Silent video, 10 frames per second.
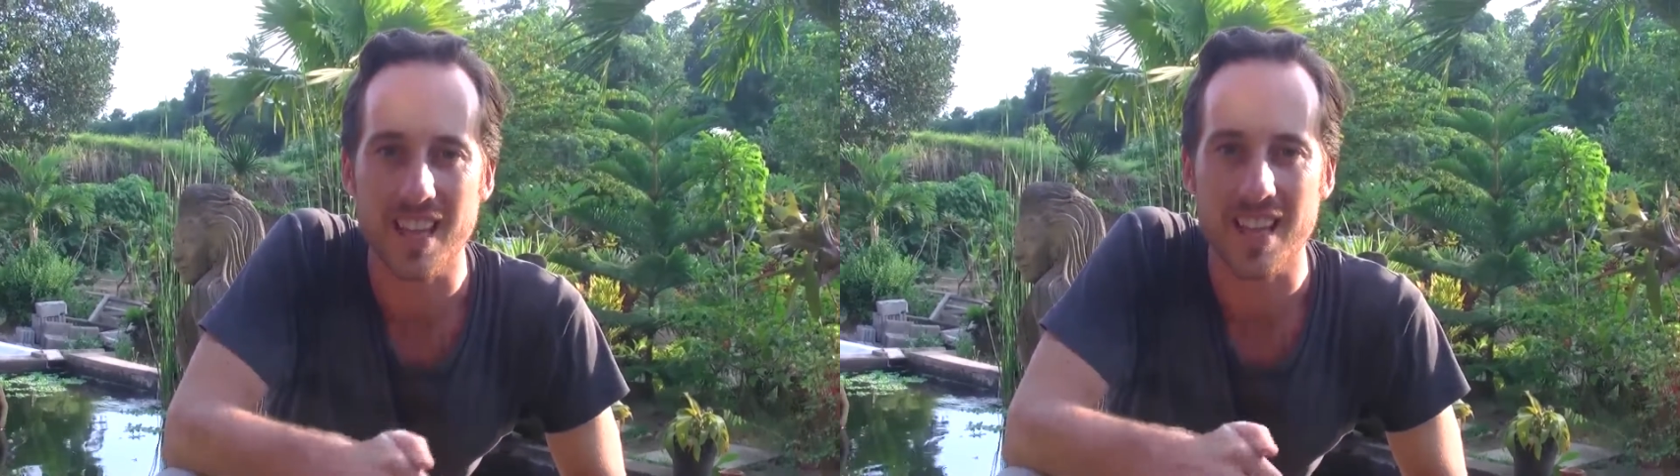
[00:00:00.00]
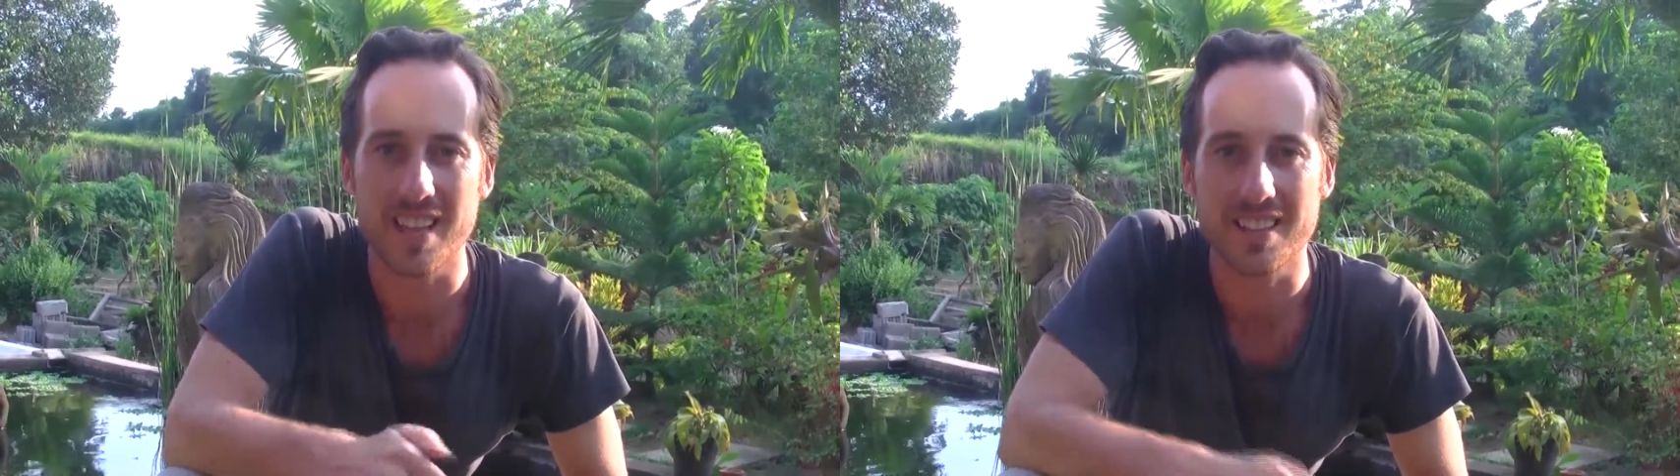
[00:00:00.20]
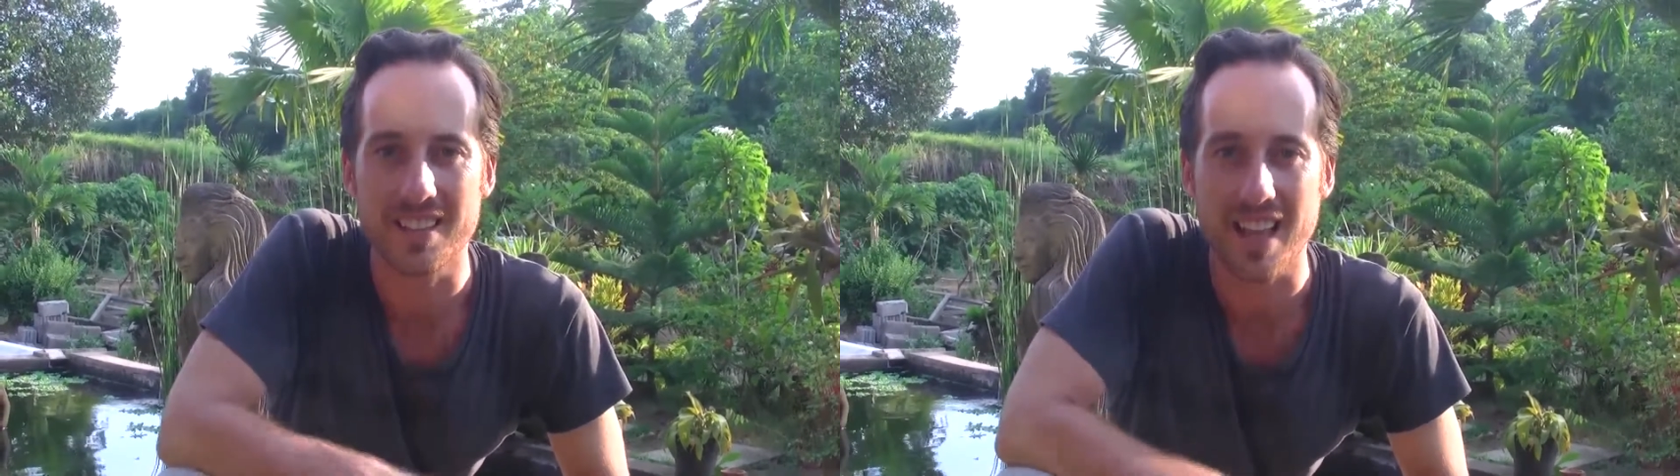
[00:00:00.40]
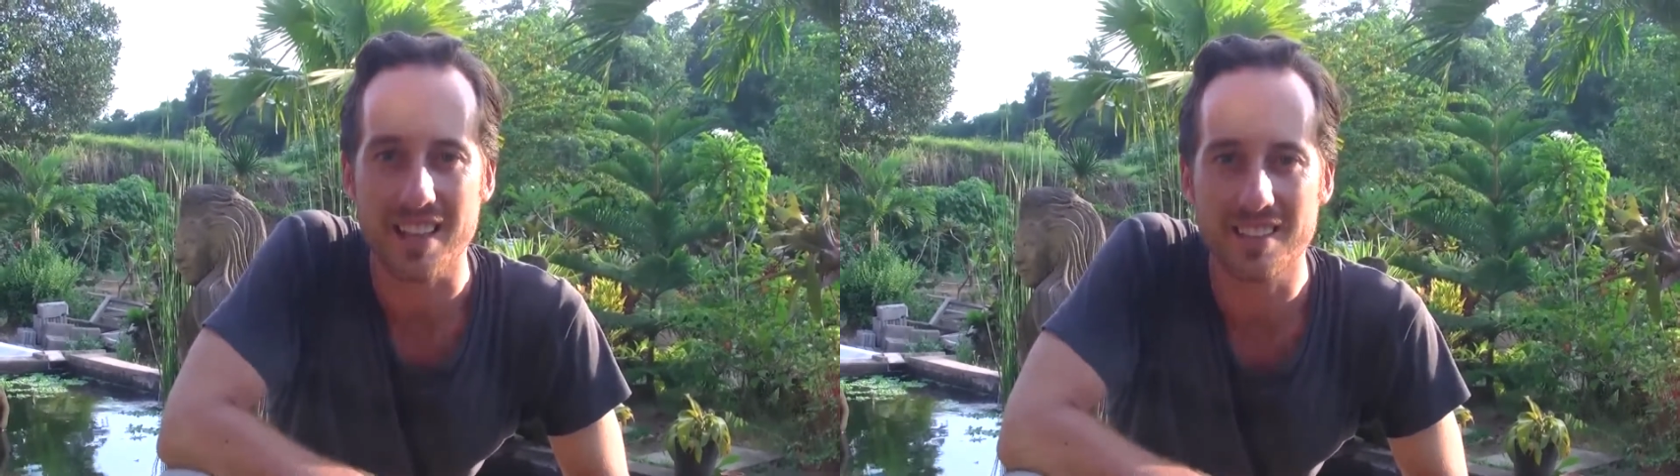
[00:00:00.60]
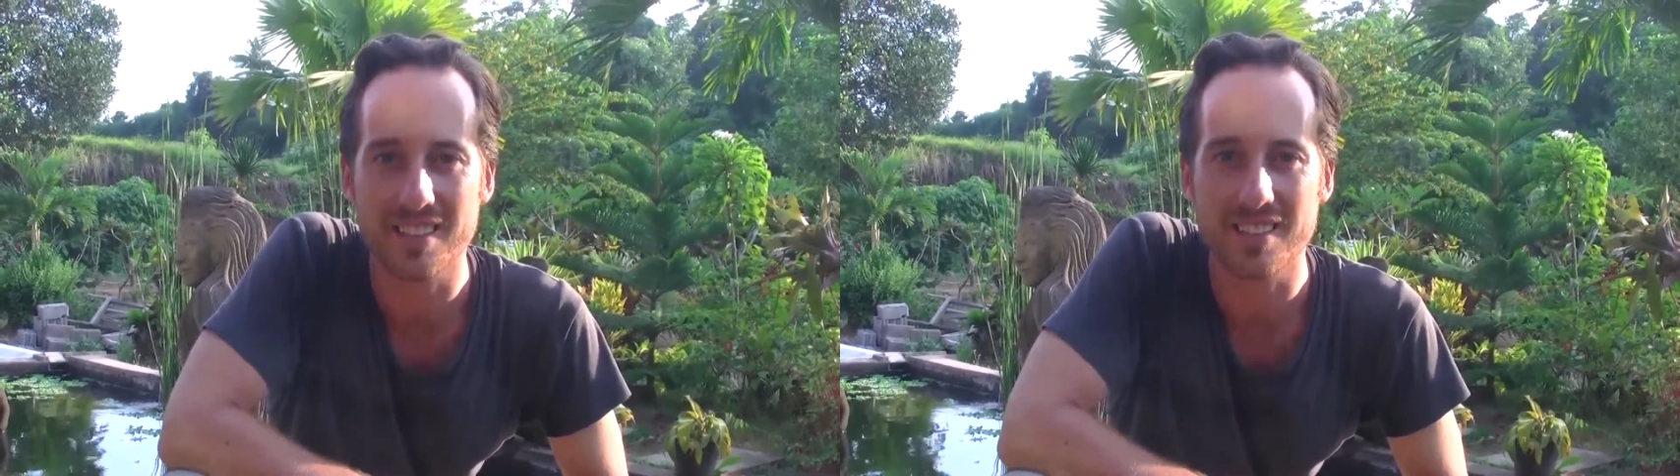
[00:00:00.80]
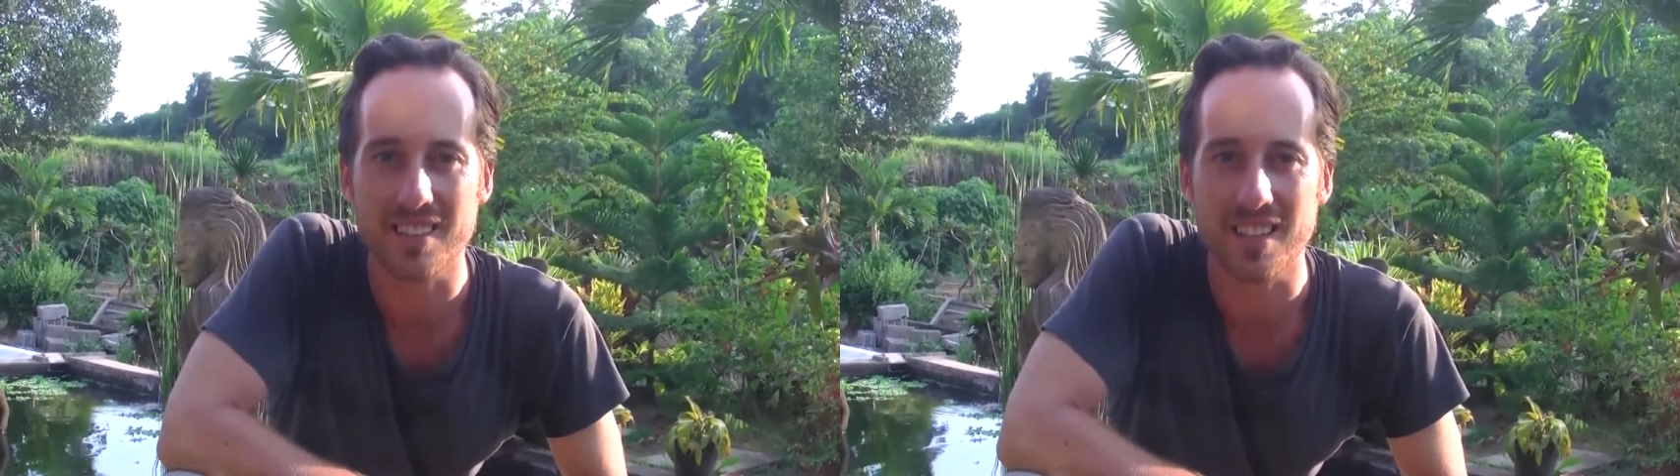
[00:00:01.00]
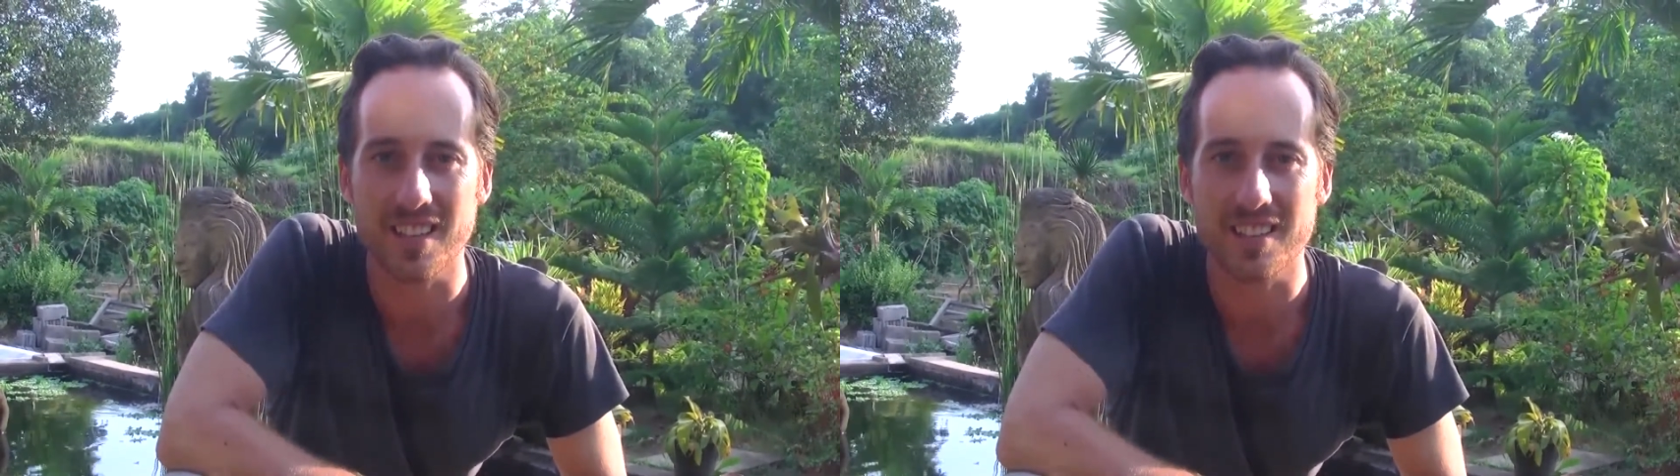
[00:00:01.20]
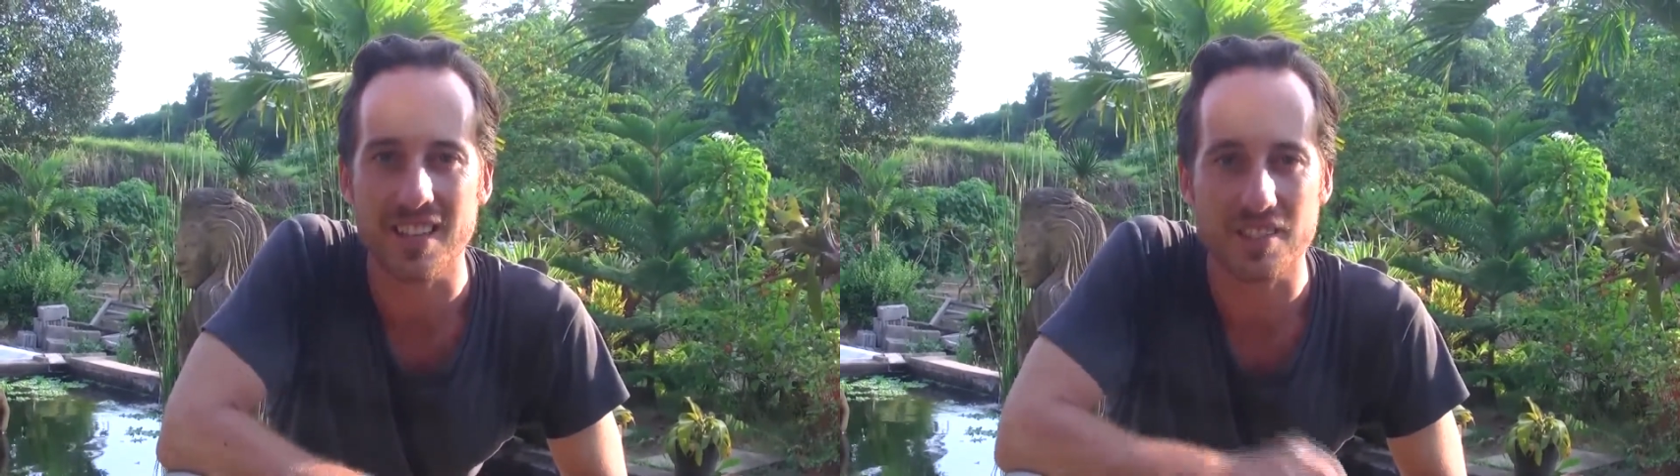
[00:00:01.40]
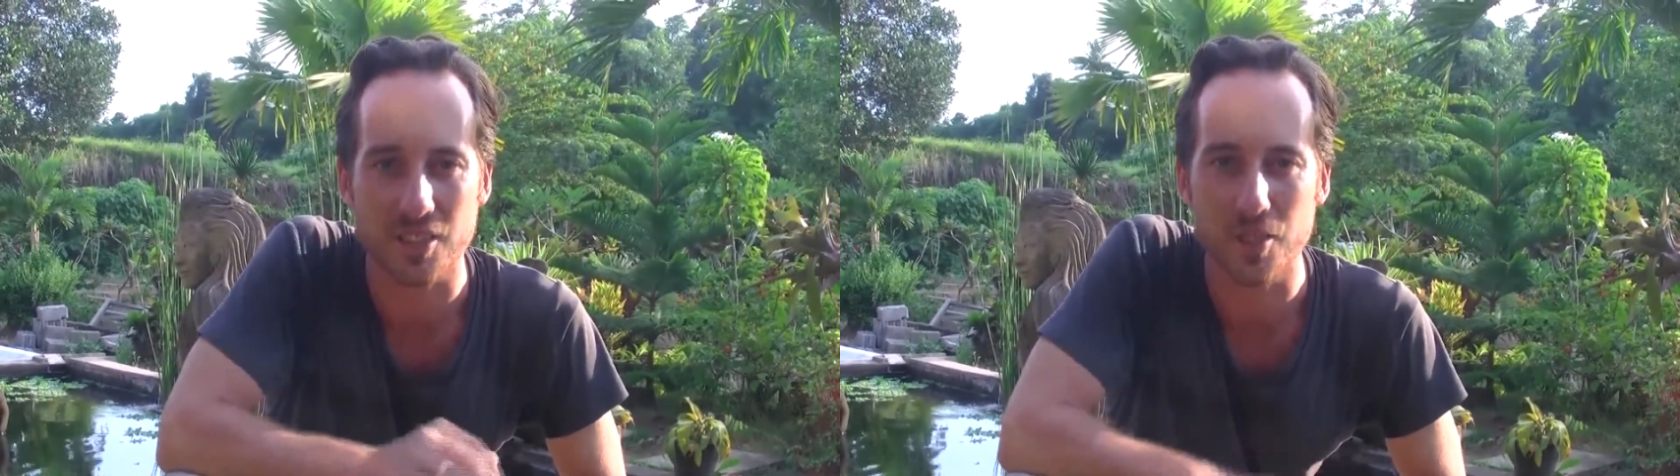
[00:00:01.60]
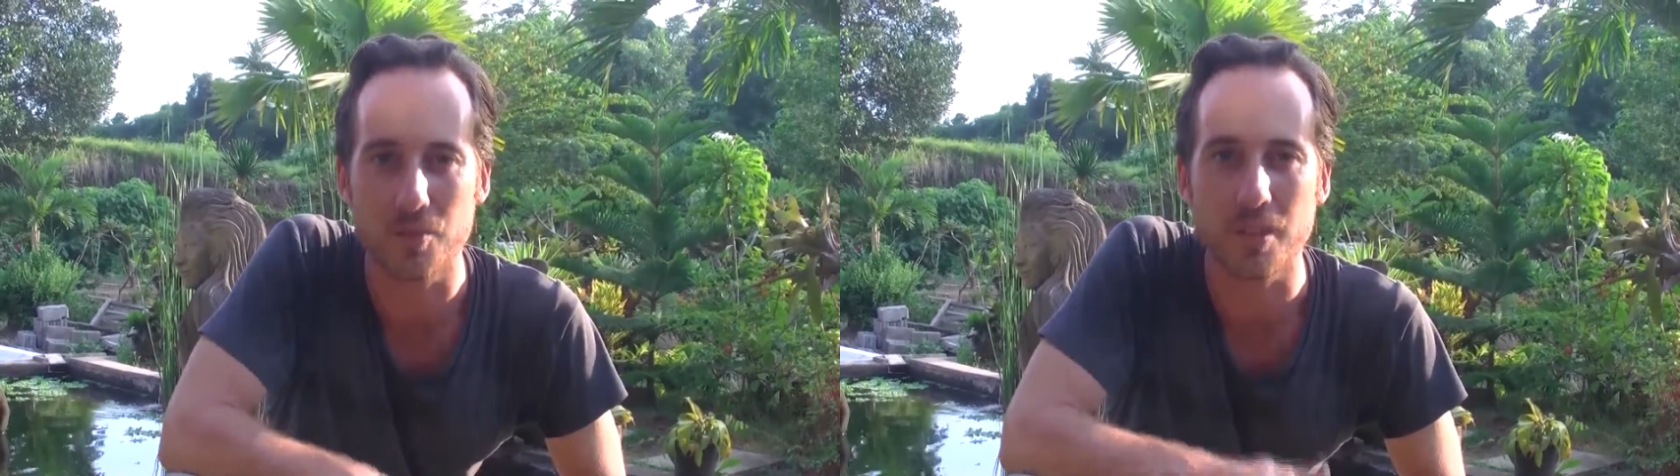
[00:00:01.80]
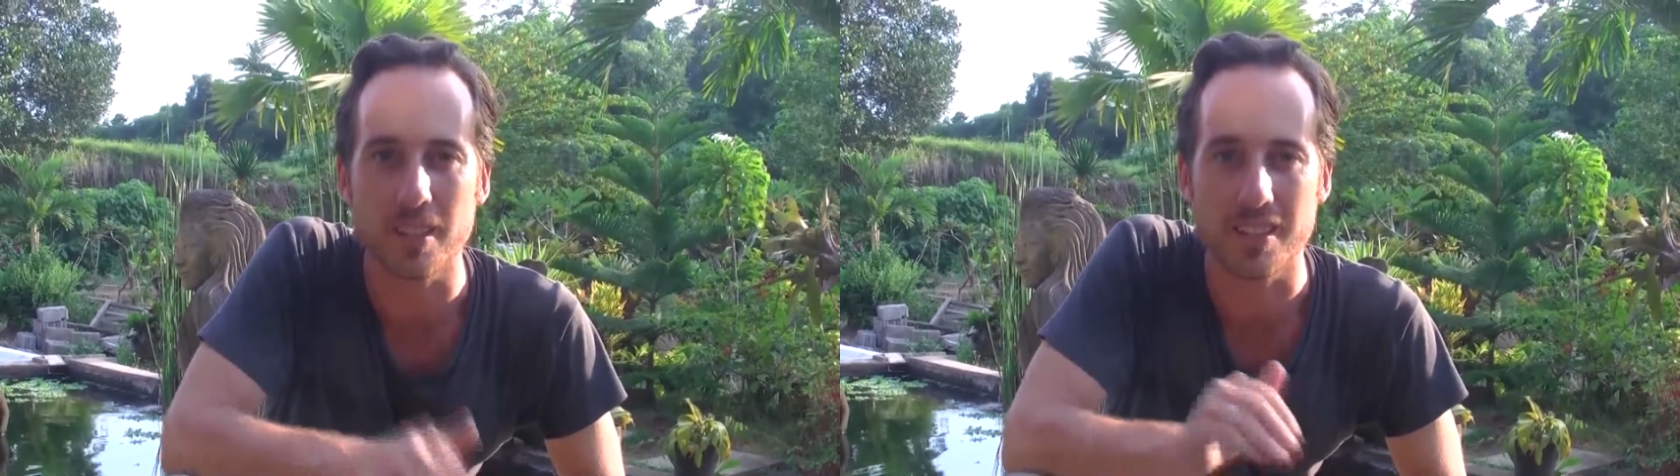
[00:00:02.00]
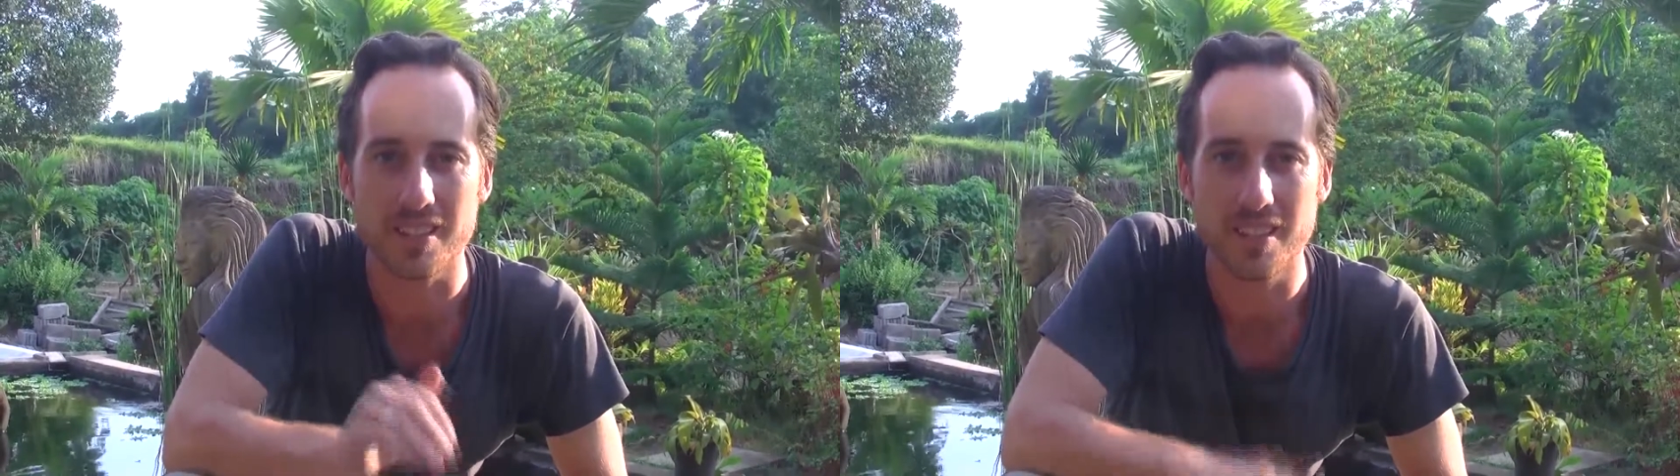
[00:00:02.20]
and that's a good feeling.